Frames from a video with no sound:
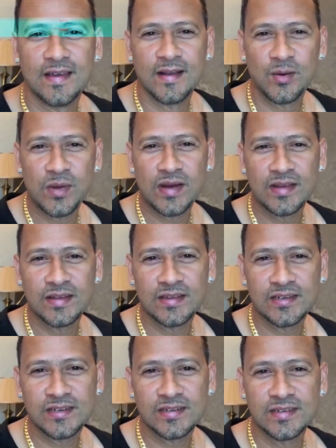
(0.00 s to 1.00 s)
Hello
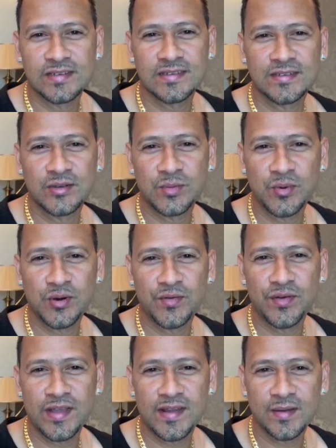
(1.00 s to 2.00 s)
Bangladesh, this is your boy
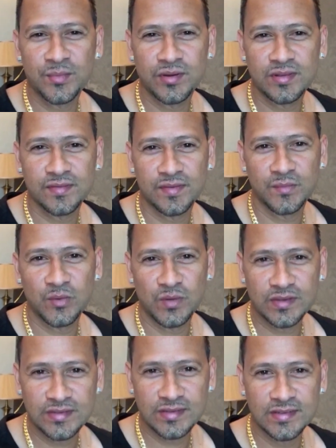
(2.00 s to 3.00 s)
Rayad Emrit from the
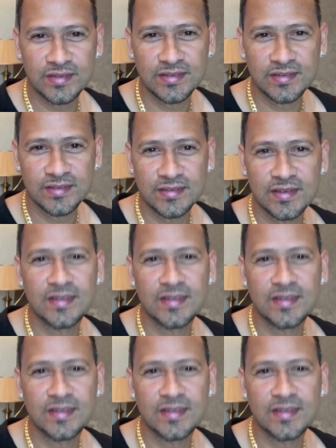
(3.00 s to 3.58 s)
West Indies.